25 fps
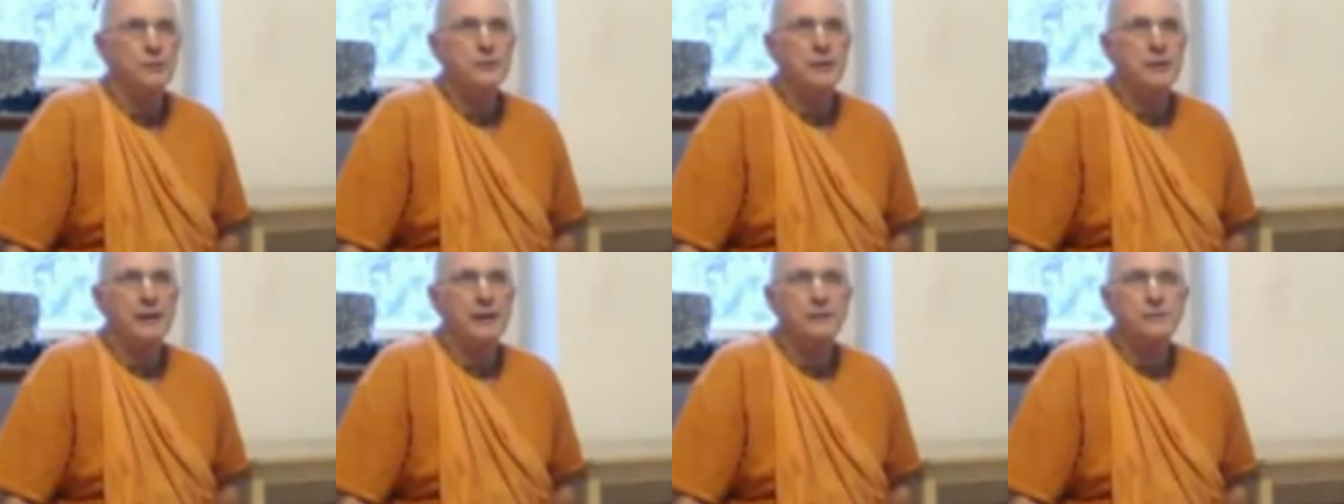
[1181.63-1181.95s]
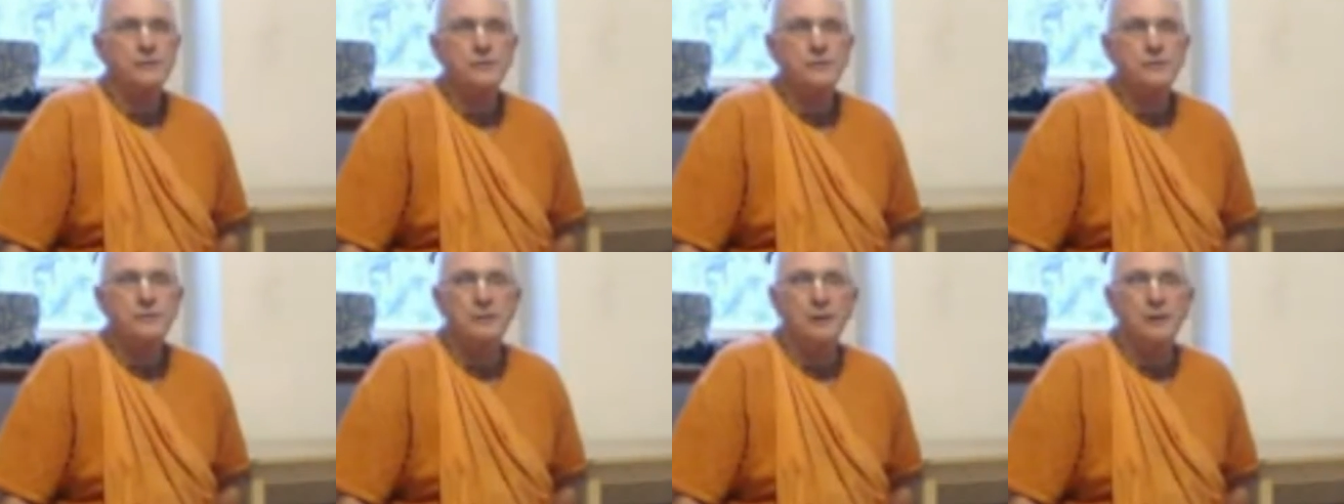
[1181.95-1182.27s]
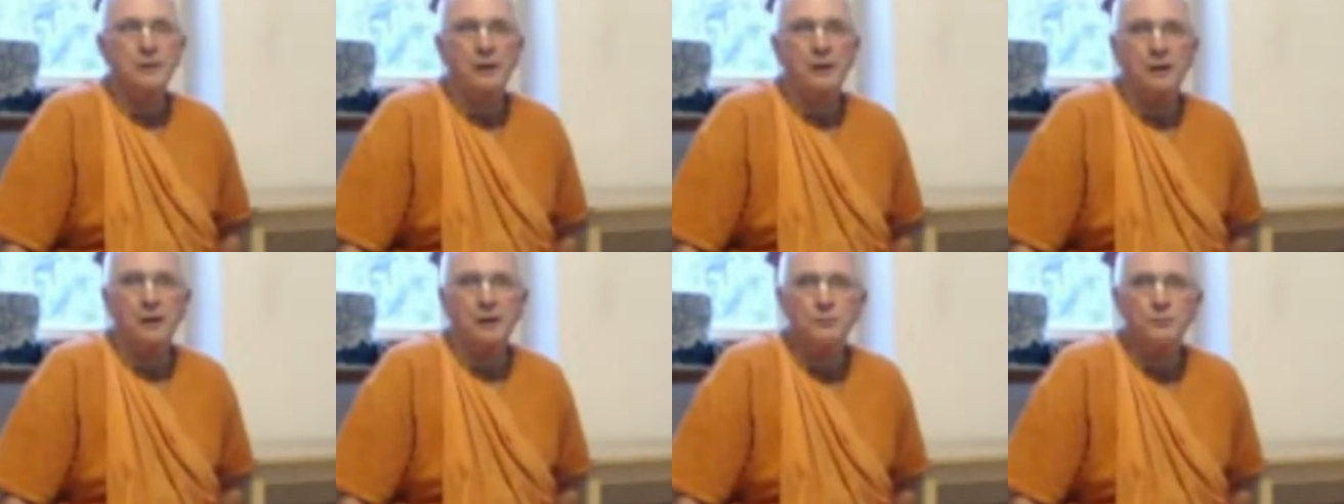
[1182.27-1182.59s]
Just
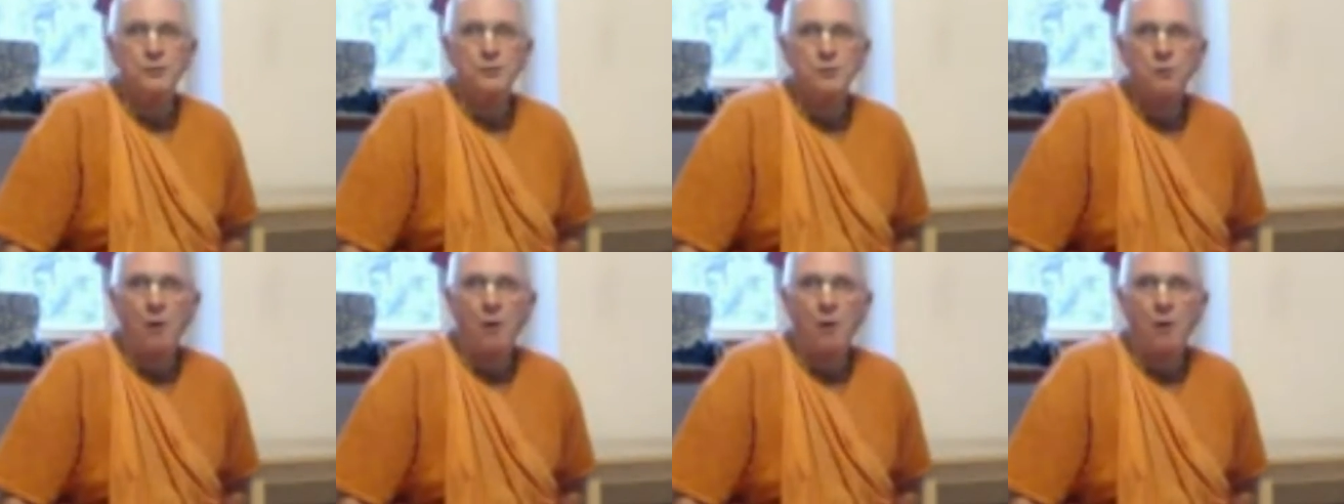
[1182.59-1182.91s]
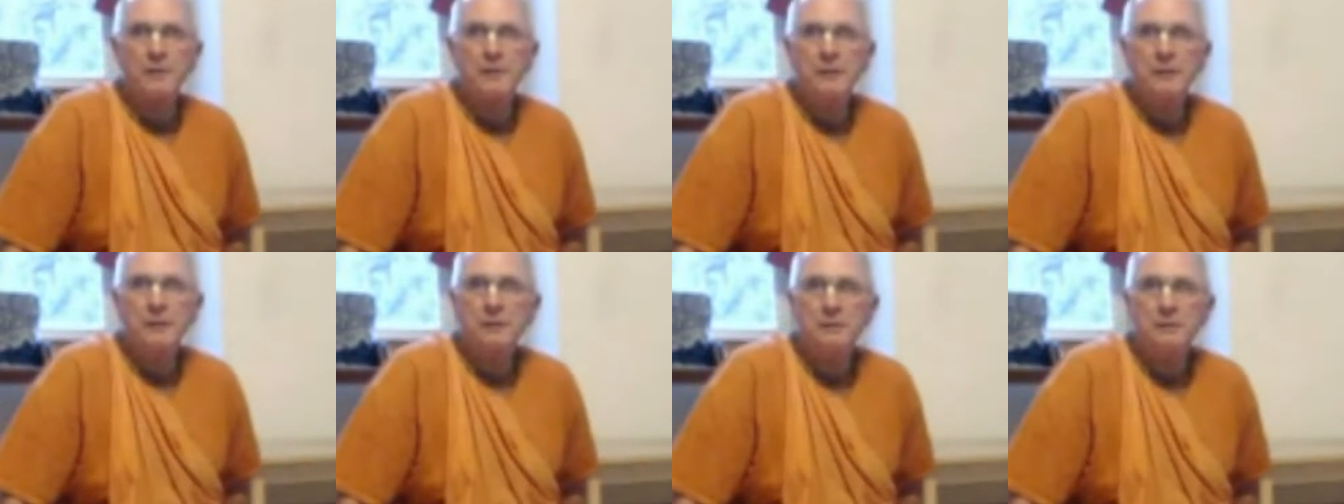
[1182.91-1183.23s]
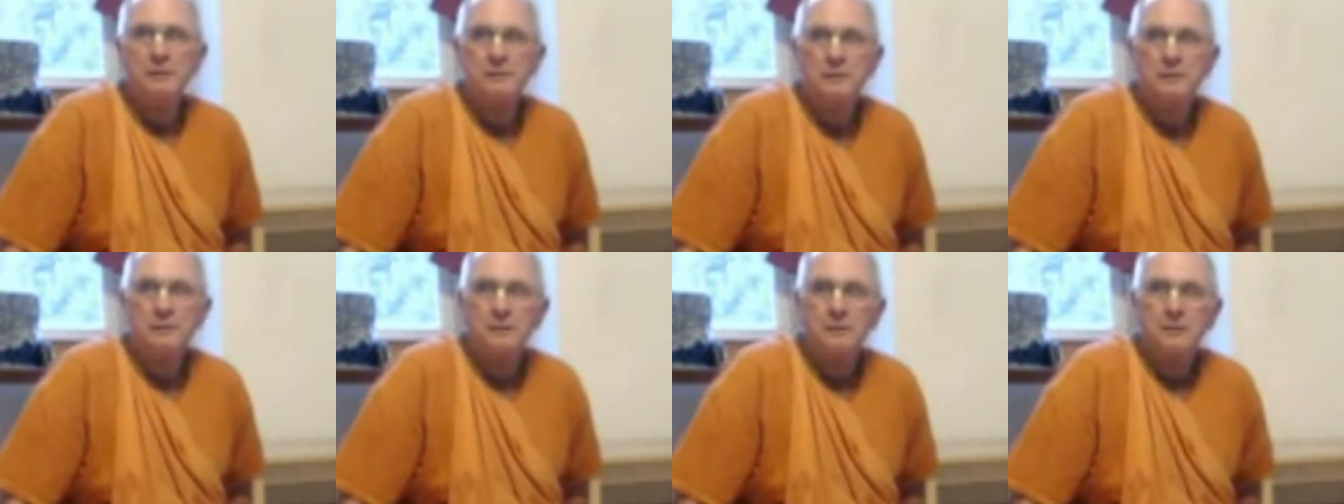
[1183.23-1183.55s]
as
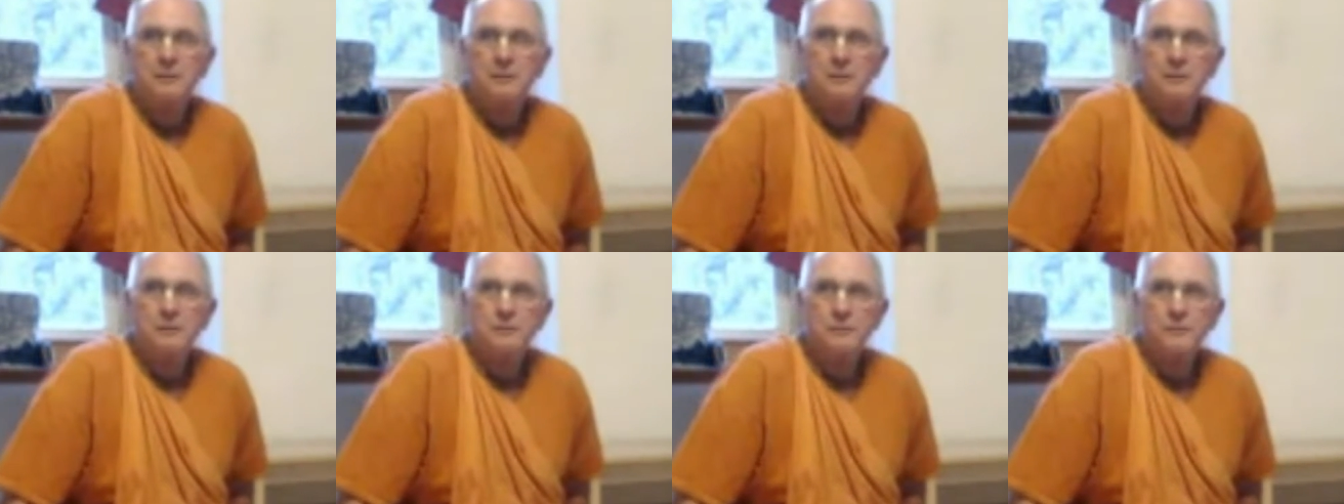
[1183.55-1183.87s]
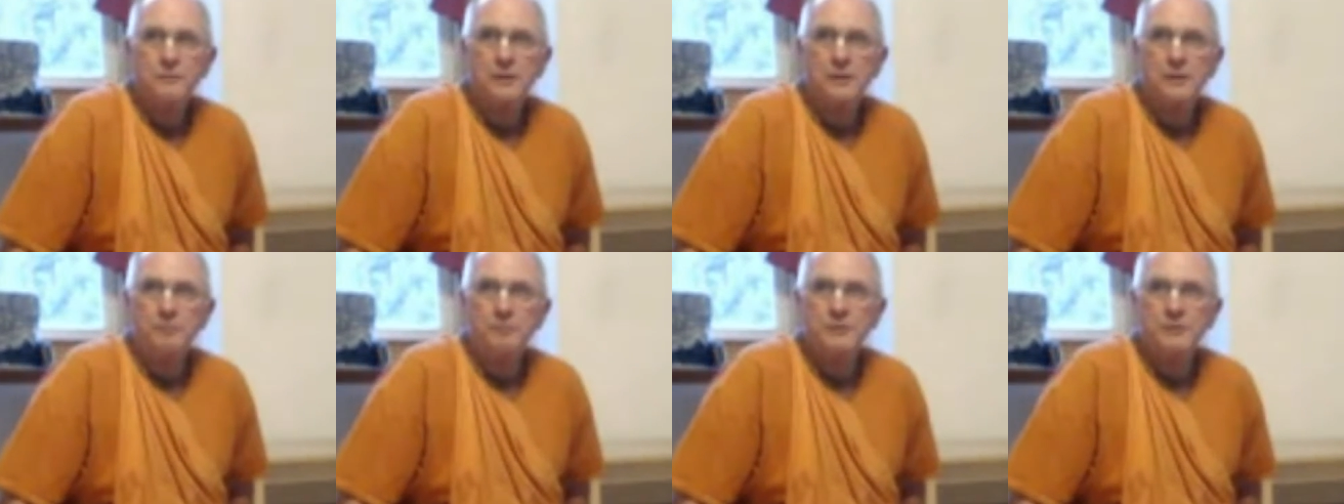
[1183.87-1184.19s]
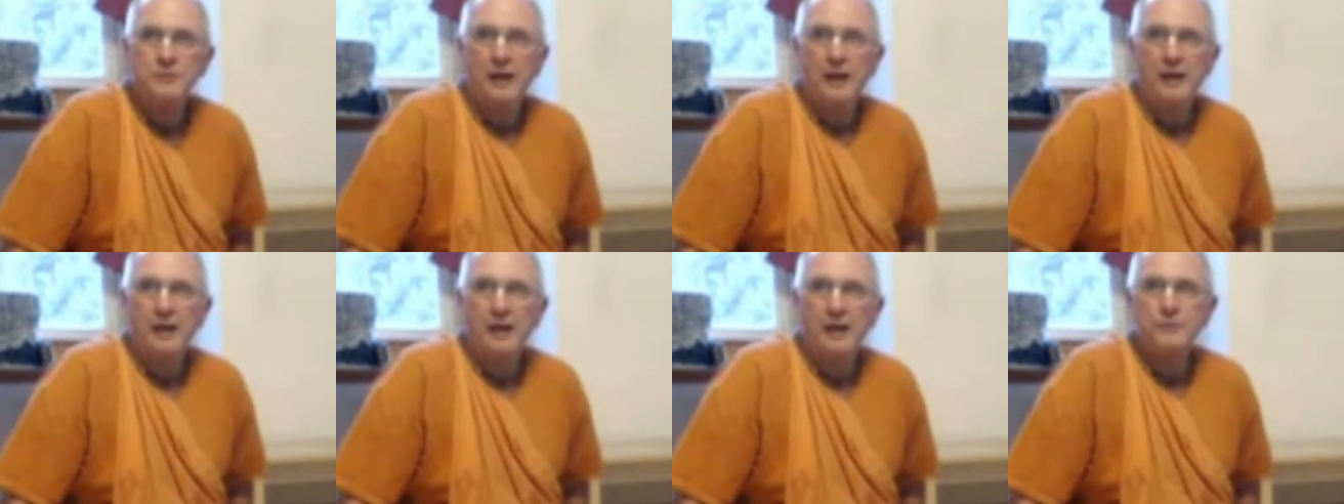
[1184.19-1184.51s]
Swami
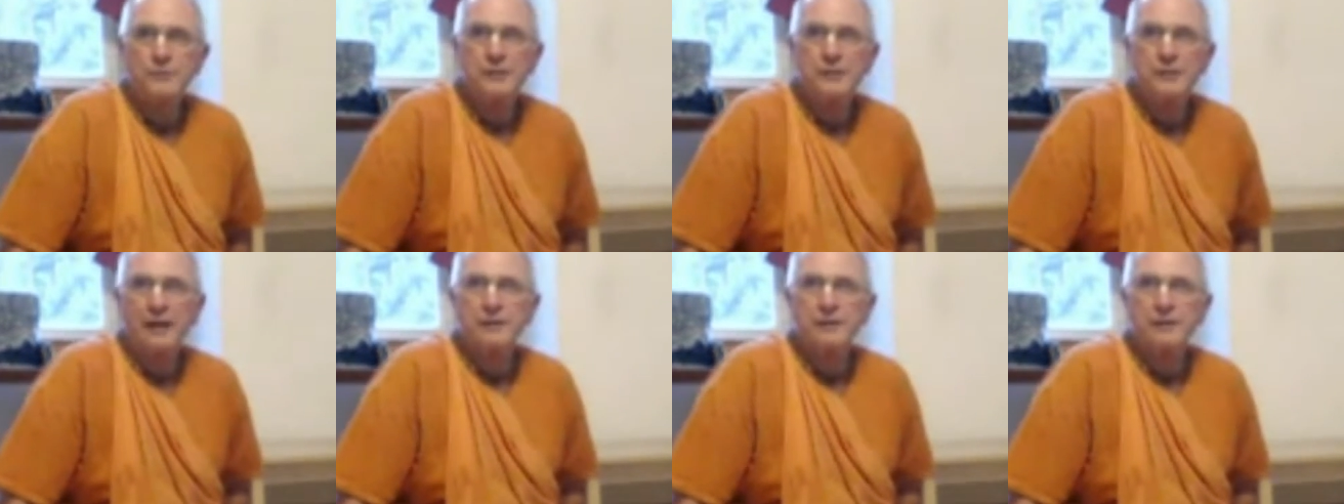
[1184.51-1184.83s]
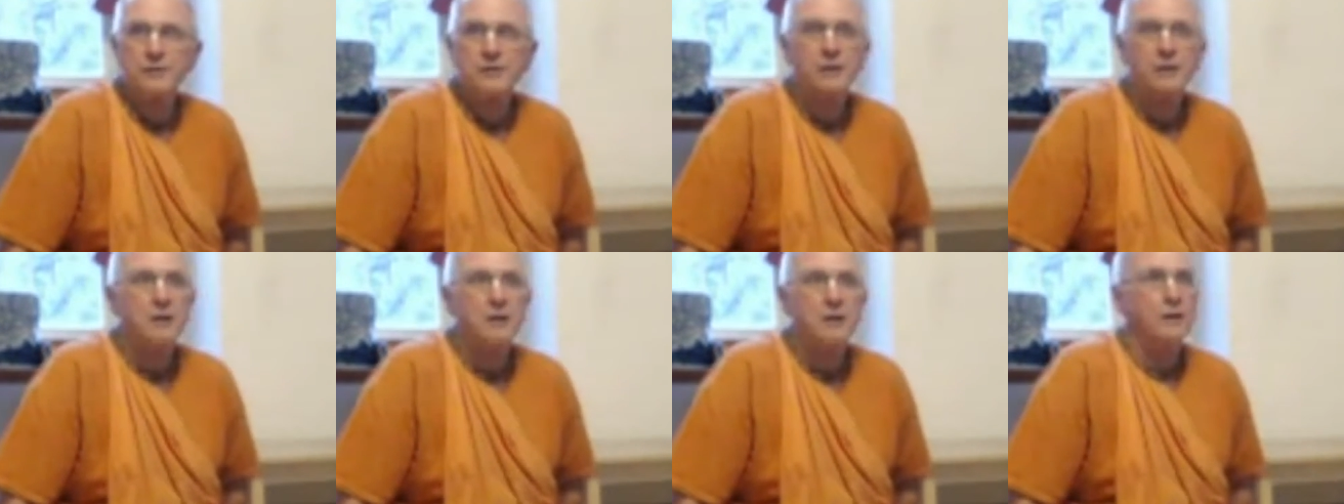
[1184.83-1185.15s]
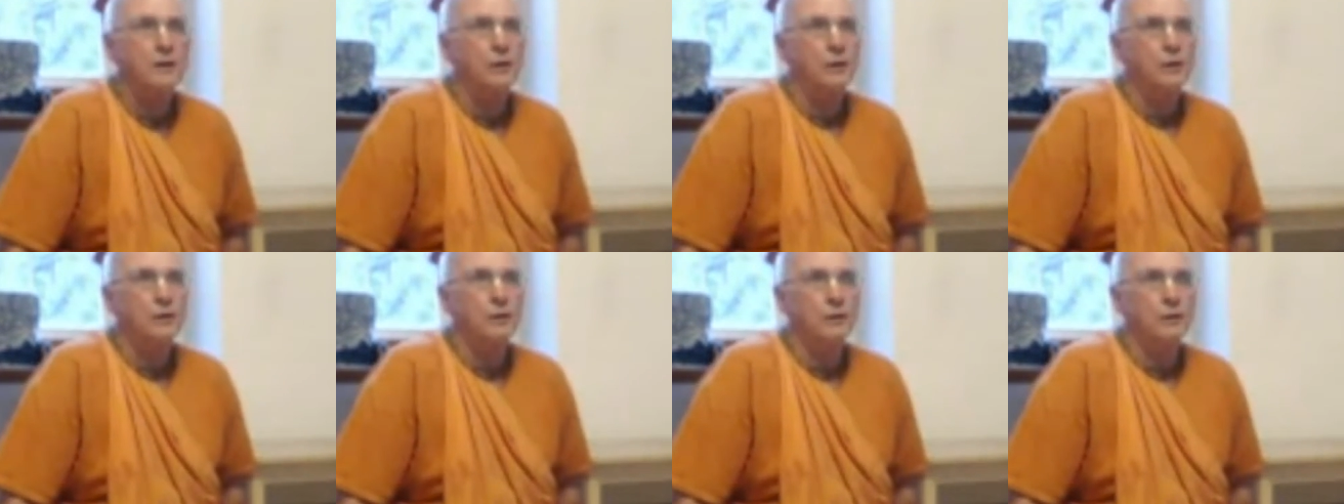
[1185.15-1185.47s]
sometimes says,